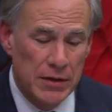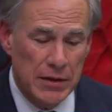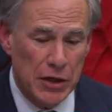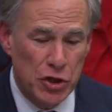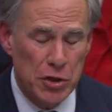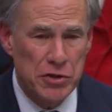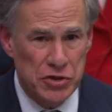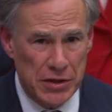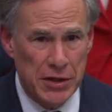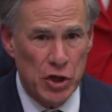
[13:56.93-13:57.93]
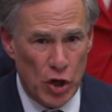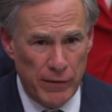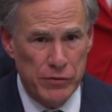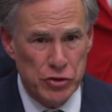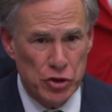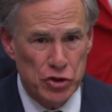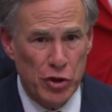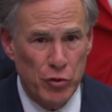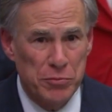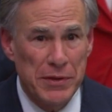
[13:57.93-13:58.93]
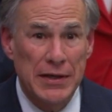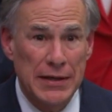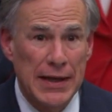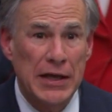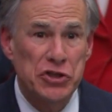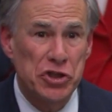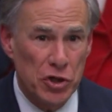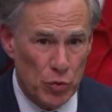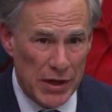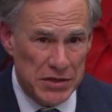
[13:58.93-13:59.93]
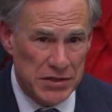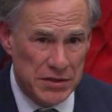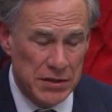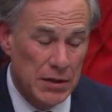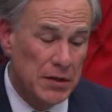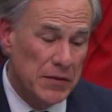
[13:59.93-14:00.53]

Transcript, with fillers: They could send officers who would be engaged in arrests.